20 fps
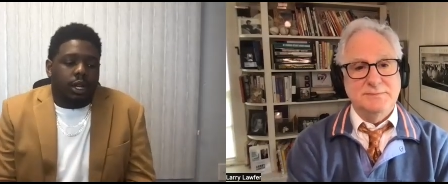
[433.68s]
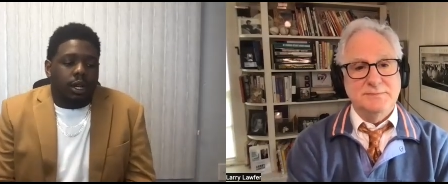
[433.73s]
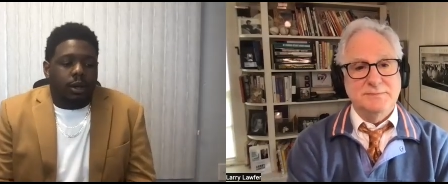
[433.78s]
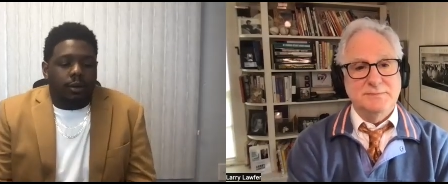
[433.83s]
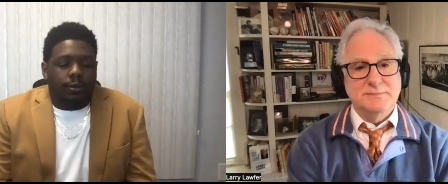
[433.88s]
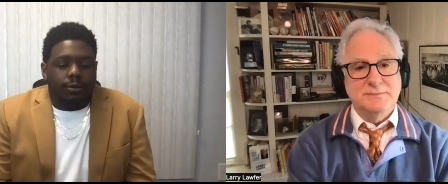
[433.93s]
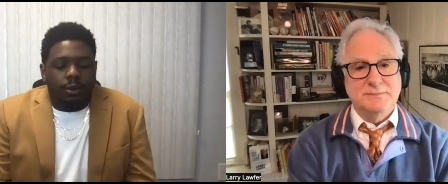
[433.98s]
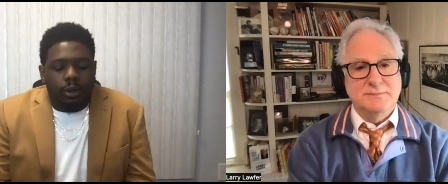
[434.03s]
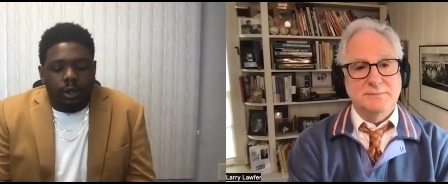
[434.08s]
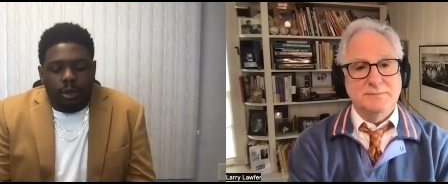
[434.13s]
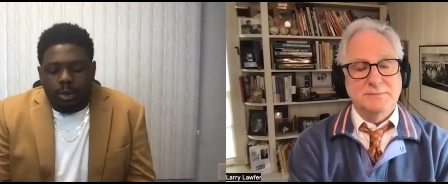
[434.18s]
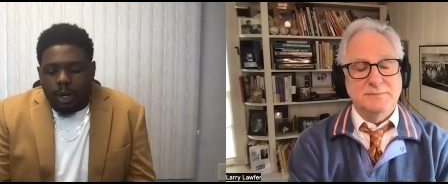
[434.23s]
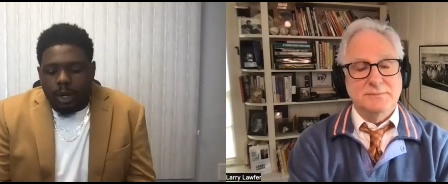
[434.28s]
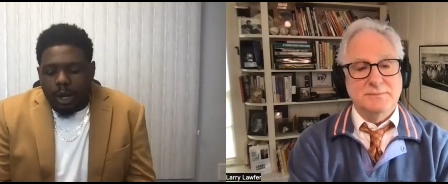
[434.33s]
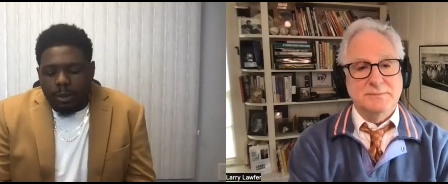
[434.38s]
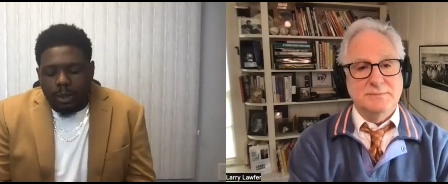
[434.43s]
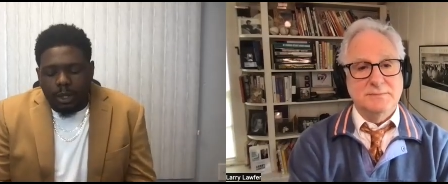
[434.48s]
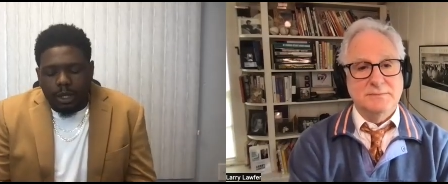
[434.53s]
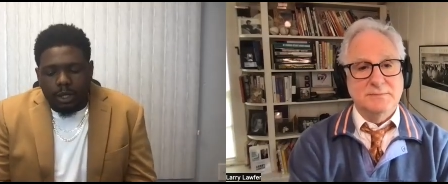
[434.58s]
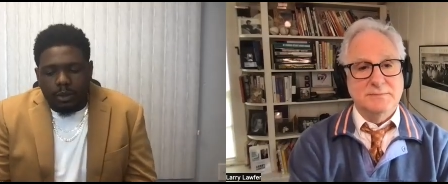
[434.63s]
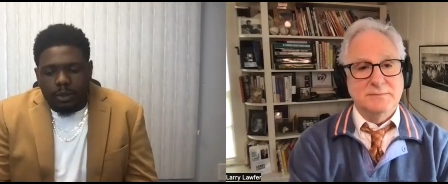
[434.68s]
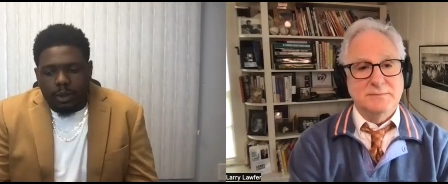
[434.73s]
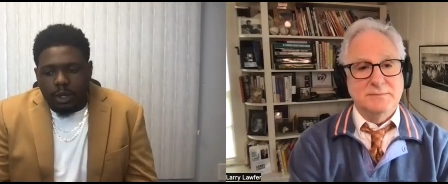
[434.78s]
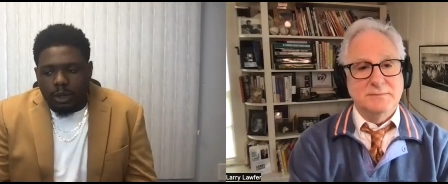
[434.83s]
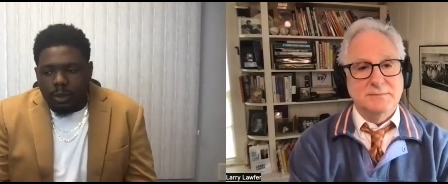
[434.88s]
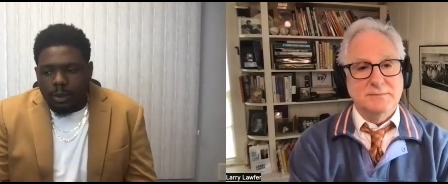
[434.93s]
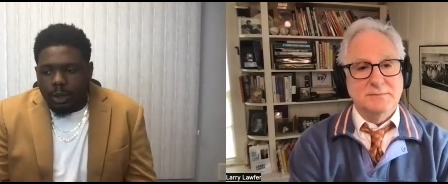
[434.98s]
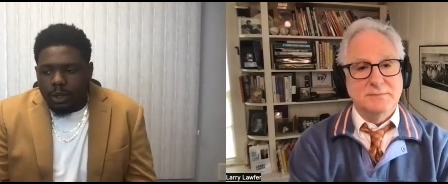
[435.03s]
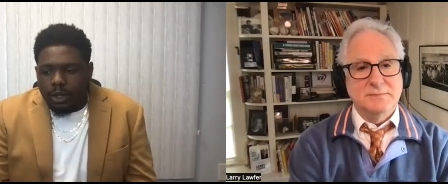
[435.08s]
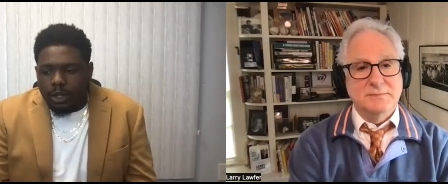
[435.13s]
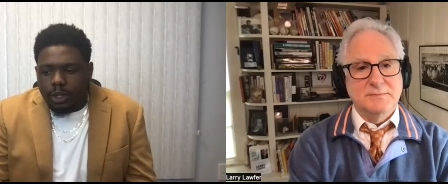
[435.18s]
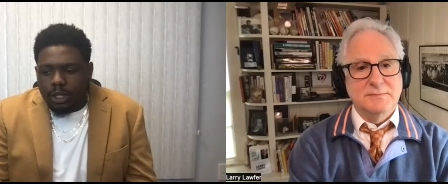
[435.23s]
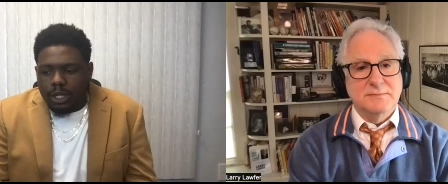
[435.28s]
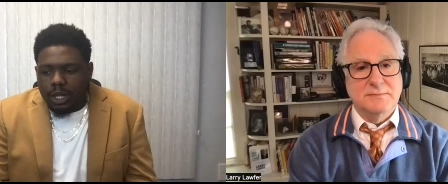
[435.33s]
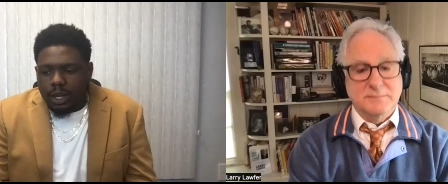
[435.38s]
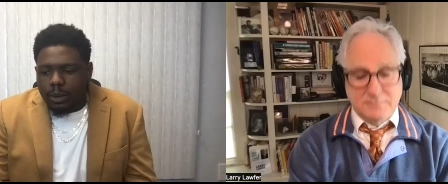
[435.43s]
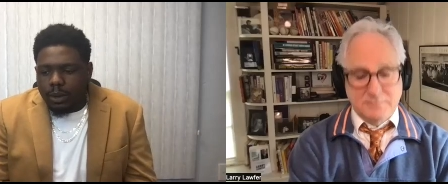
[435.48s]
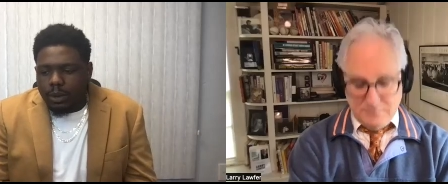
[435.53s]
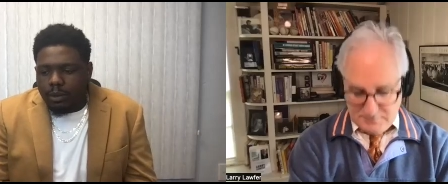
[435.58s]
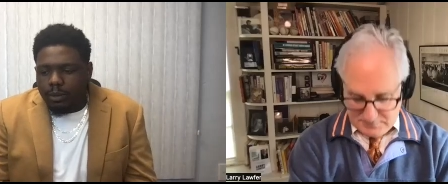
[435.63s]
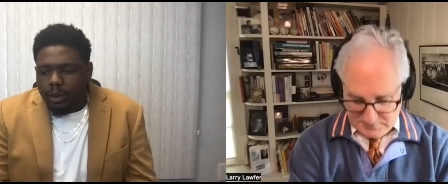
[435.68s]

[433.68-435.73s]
Speaker 1: uh, a few of the properties, one of the buildings that we